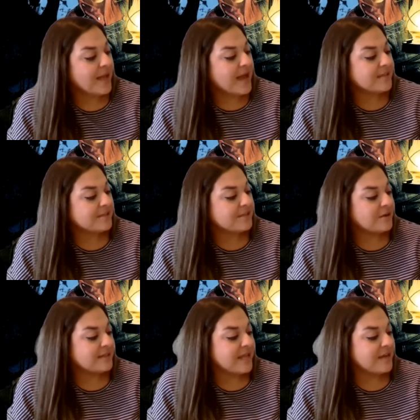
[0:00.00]
I
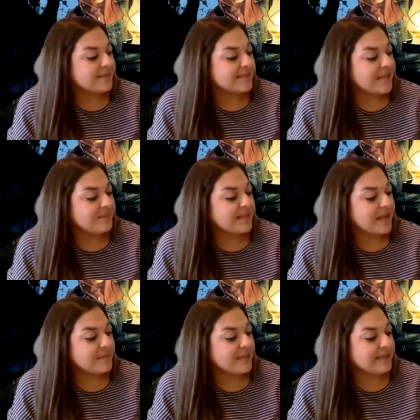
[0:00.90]
started down the same
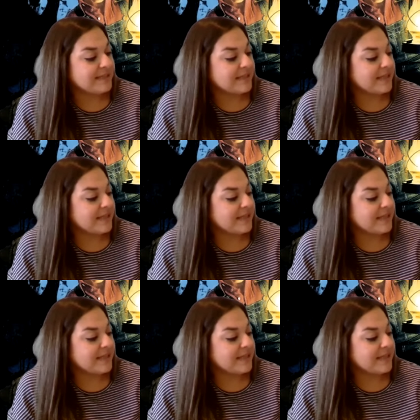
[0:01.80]
time he did.